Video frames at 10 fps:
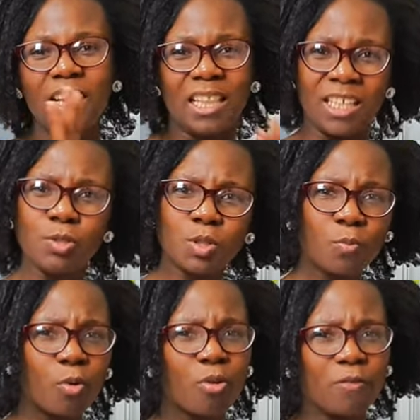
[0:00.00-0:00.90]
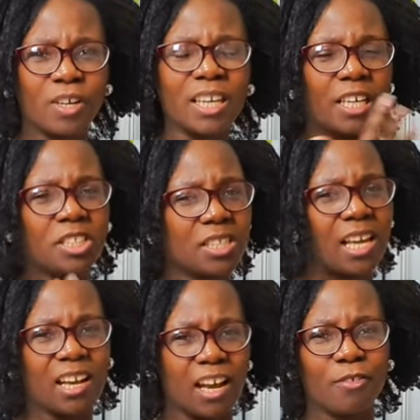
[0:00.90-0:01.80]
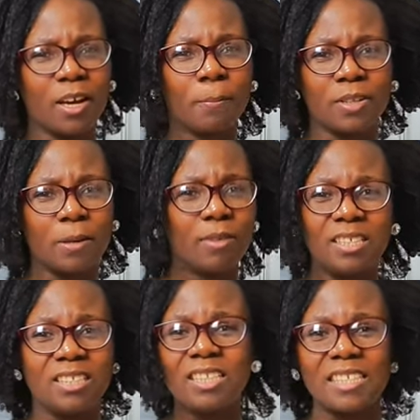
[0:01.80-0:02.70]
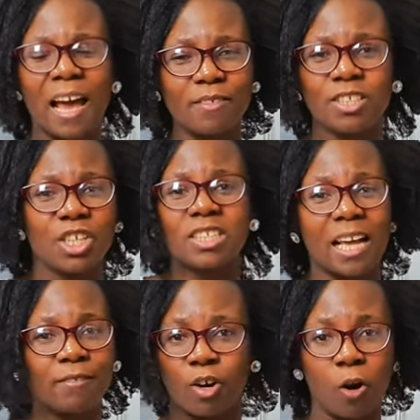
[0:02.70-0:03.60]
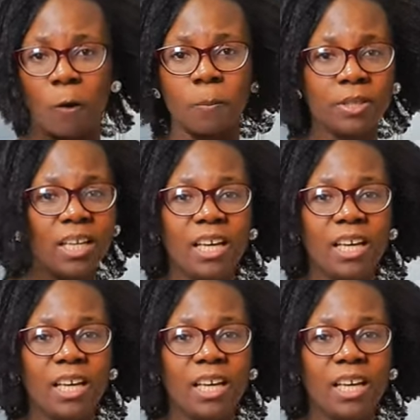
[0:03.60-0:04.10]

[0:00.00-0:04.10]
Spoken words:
this was more of a kitchenette area, but then it doesn't have a hob.